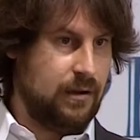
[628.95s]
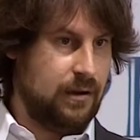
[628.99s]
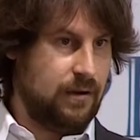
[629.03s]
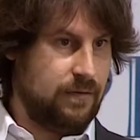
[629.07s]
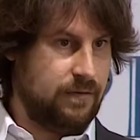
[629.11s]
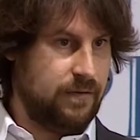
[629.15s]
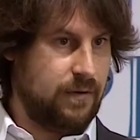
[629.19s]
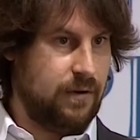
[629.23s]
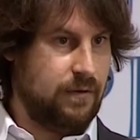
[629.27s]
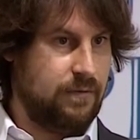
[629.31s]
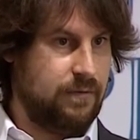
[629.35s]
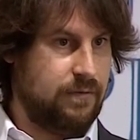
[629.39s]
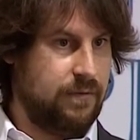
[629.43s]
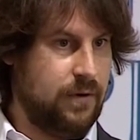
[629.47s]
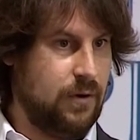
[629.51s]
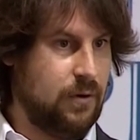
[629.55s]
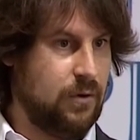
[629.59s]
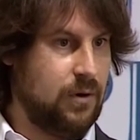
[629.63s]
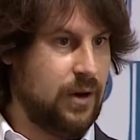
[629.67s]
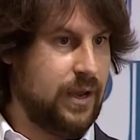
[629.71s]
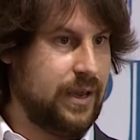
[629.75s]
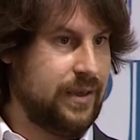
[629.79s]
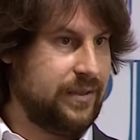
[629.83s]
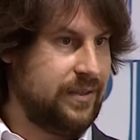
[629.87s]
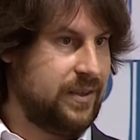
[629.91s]
of a
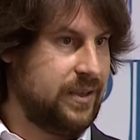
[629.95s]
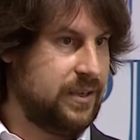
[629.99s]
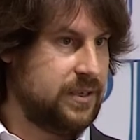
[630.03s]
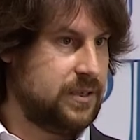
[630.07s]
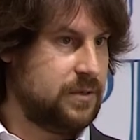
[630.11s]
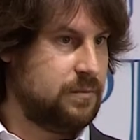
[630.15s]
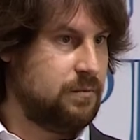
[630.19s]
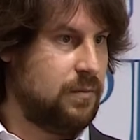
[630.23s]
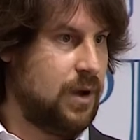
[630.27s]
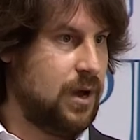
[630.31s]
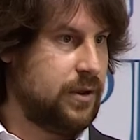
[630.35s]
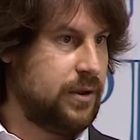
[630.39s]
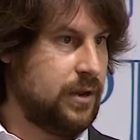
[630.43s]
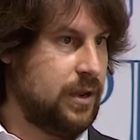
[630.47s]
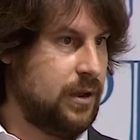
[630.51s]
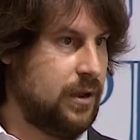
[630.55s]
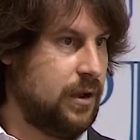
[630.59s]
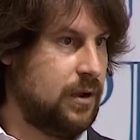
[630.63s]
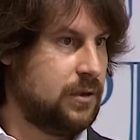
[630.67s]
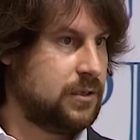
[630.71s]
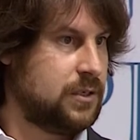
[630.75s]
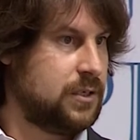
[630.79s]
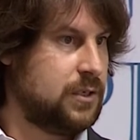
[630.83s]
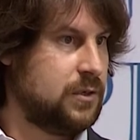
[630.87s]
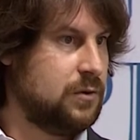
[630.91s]
fool and his money
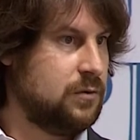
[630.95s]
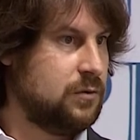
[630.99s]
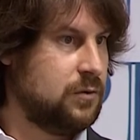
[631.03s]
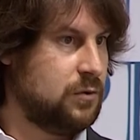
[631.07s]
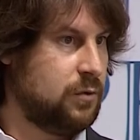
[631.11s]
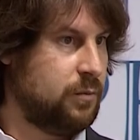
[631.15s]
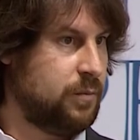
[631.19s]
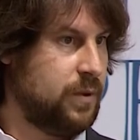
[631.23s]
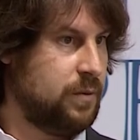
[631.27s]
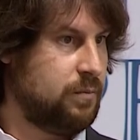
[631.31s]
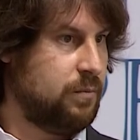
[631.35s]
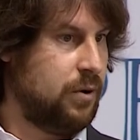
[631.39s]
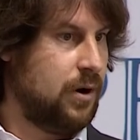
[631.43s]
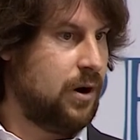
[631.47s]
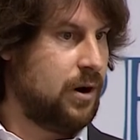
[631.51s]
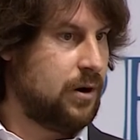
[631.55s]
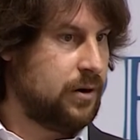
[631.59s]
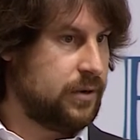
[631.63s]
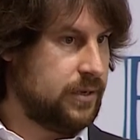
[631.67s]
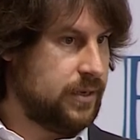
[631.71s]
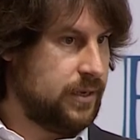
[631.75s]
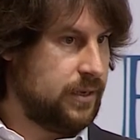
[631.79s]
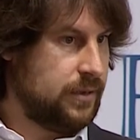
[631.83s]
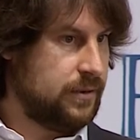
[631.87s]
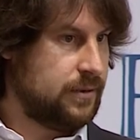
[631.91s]
are soon to be
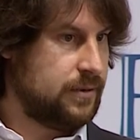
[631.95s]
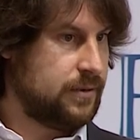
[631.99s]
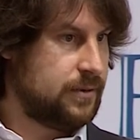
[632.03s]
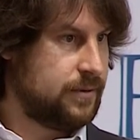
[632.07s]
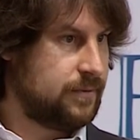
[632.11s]
parted.